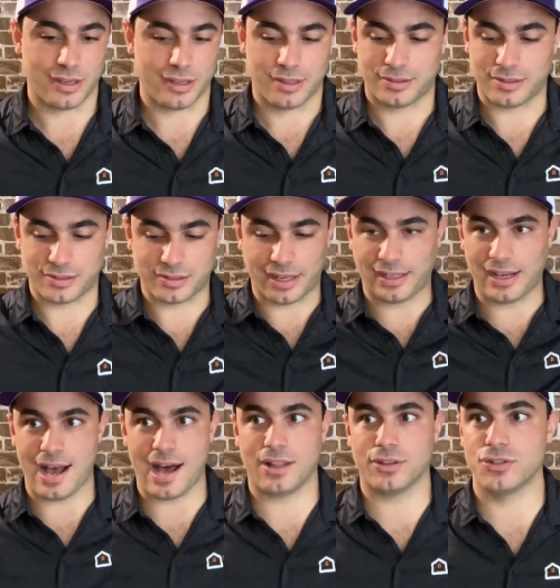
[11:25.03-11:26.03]
the
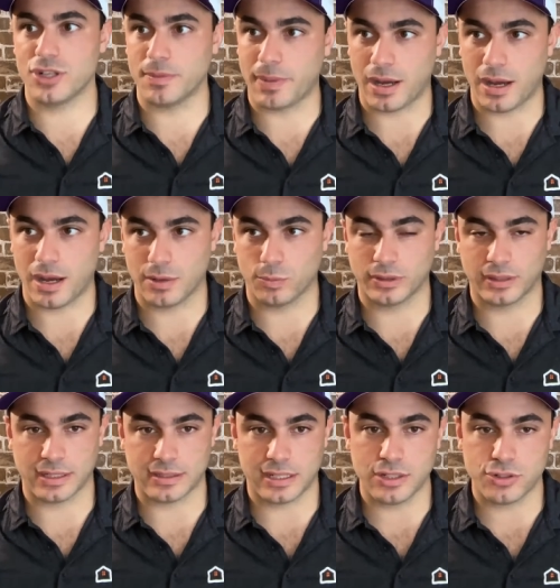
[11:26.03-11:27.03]
psychology behind what
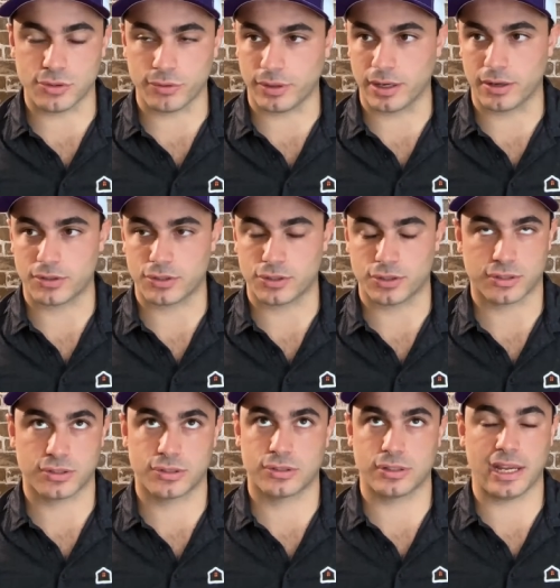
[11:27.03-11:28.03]
they teach you there is
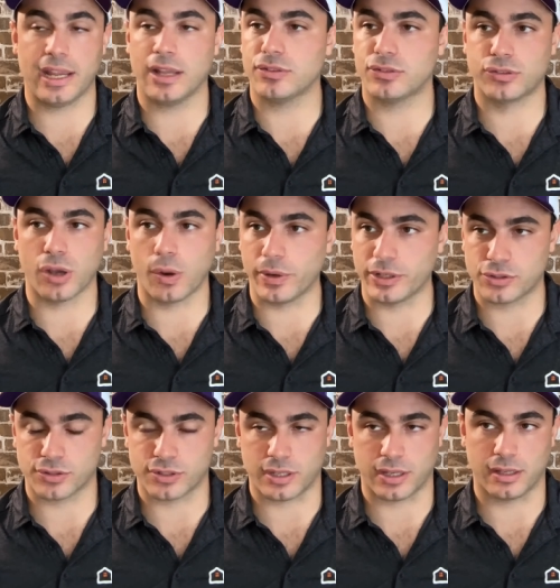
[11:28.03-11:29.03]
just so
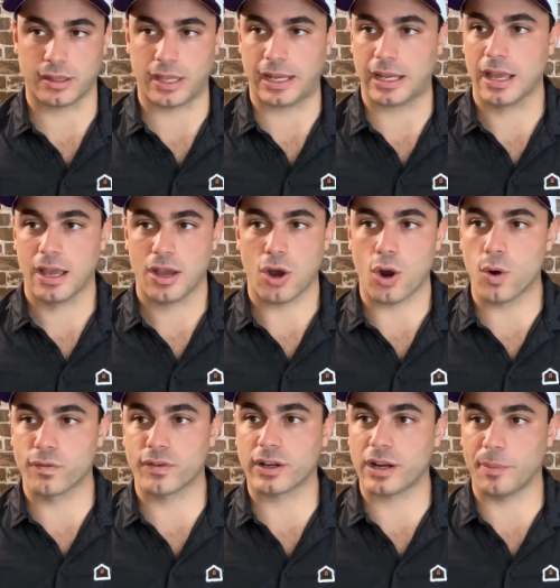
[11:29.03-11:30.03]
interesting. Like
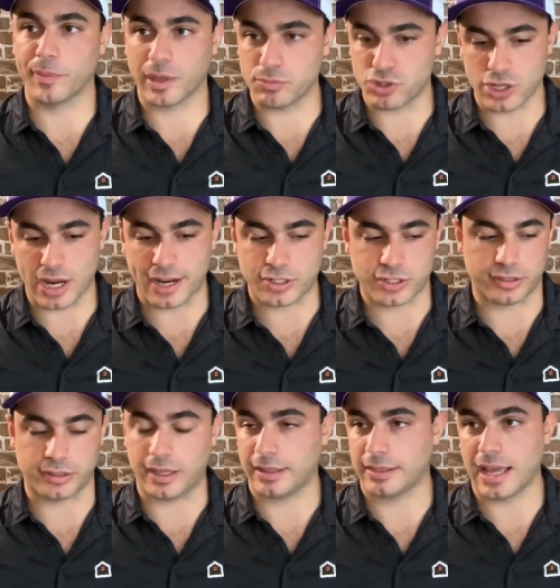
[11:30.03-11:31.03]
overcoming
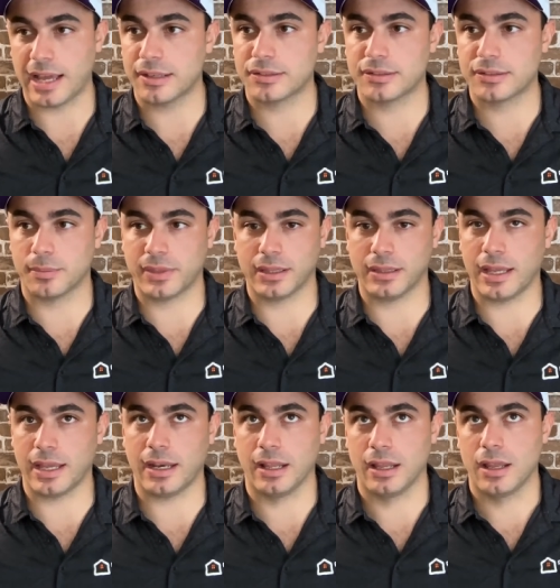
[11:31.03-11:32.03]
objection, like that is something
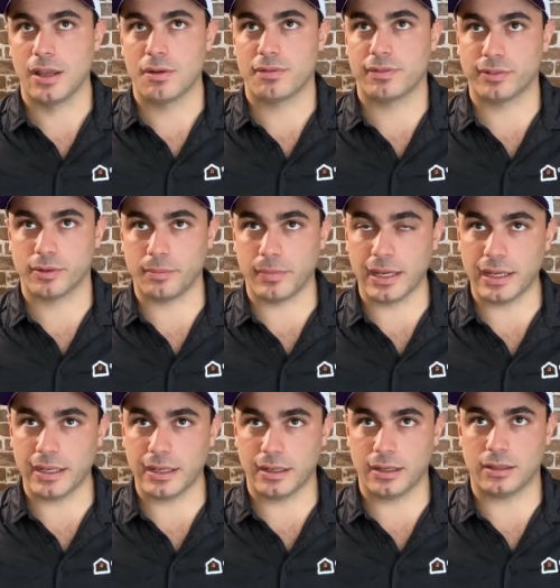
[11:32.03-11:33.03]
that for
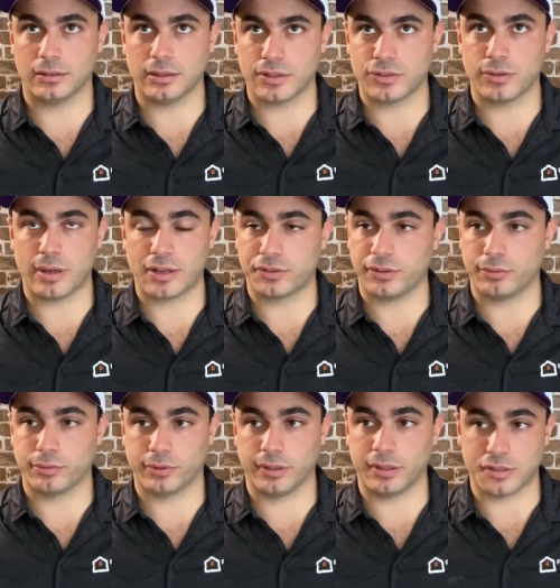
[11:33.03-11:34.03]
me, unless you actually
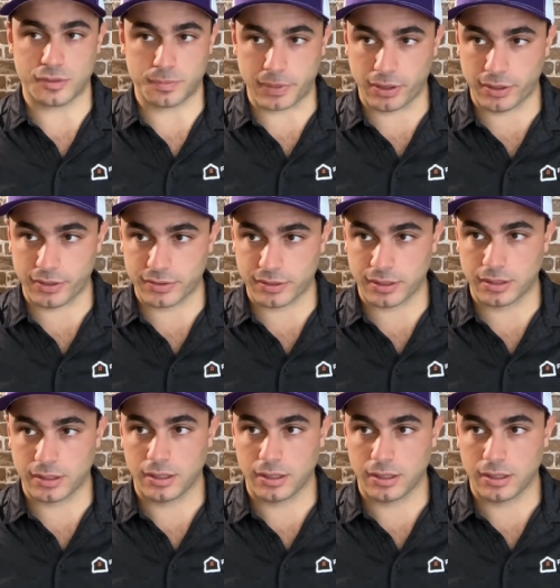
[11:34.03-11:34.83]
really experience it